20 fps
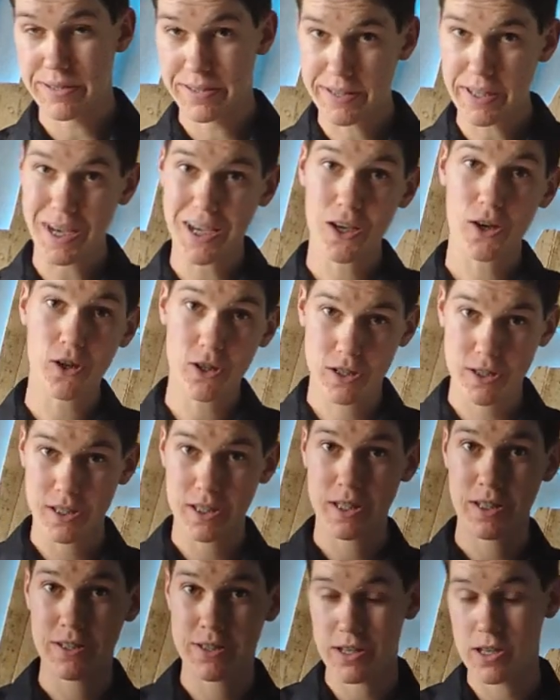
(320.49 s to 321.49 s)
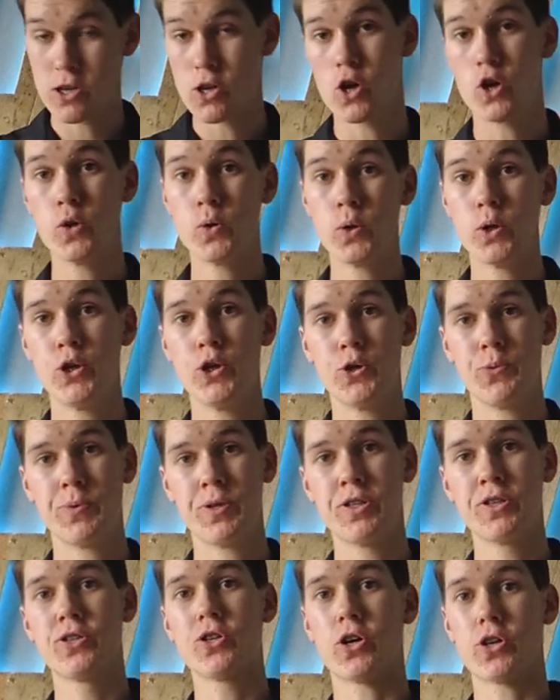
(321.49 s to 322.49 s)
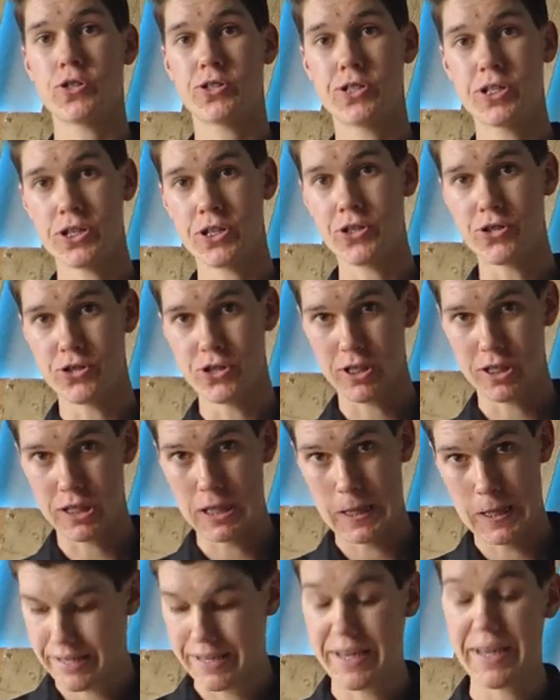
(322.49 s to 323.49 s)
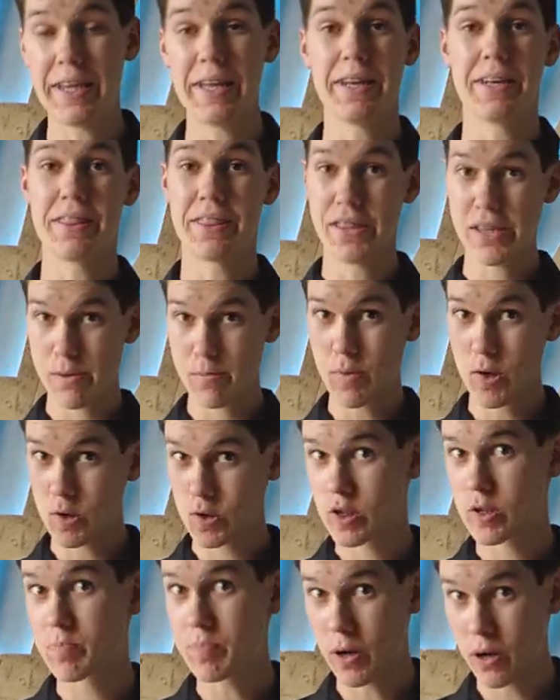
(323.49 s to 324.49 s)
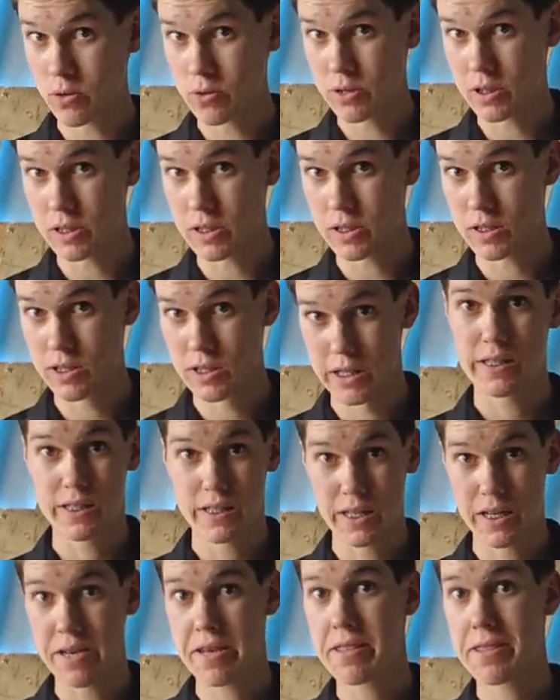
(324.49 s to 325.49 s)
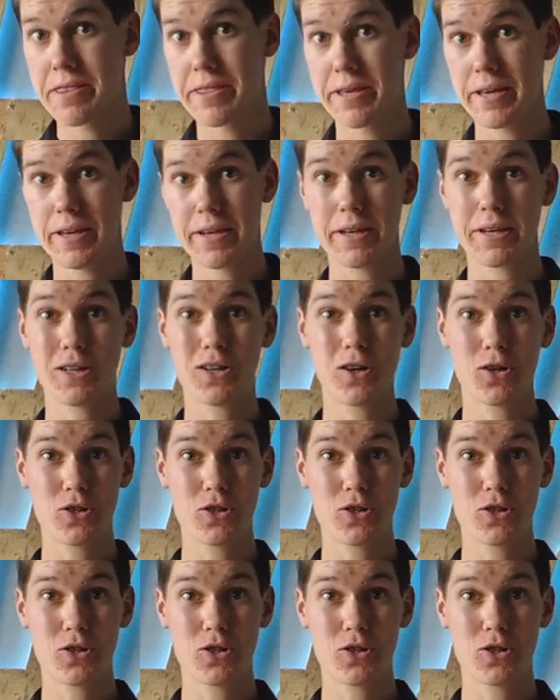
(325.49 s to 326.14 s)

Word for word: Dioxin is a known human carcinogen and the most potent synthetic